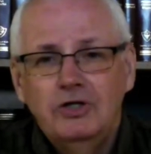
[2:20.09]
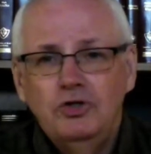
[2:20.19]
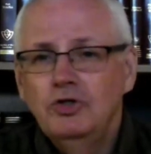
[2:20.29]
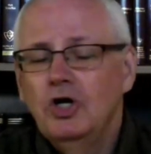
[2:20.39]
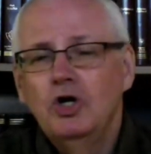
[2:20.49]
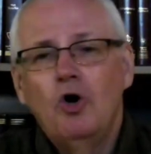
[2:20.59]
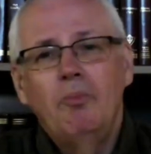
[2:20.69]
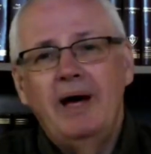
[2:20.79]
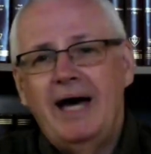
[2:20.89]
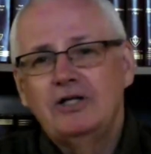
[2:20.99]
You can
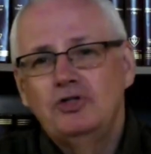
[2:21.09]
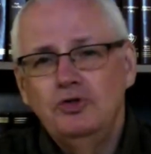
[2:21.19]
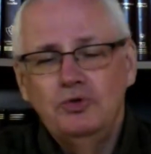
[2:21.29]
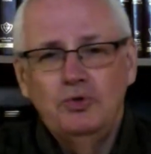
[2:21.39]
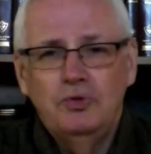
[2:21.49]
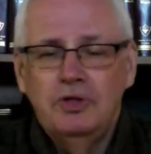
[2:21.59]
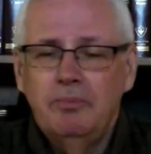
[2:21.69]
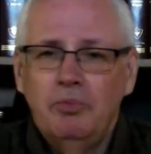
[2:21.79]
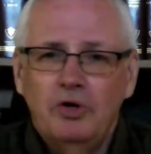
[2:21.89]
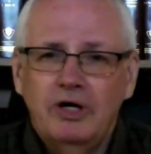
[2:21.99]
go back to the
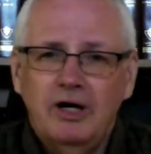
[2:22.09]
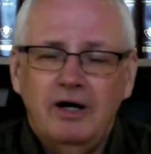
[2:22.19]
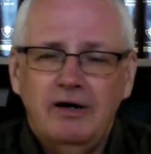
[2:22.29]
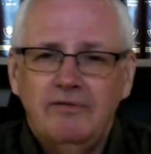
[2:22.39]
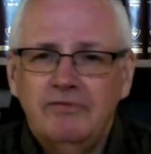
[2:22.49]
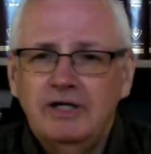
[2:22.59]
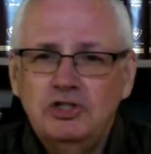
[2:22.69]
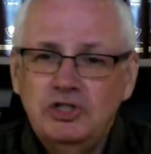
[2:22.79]
book of uh,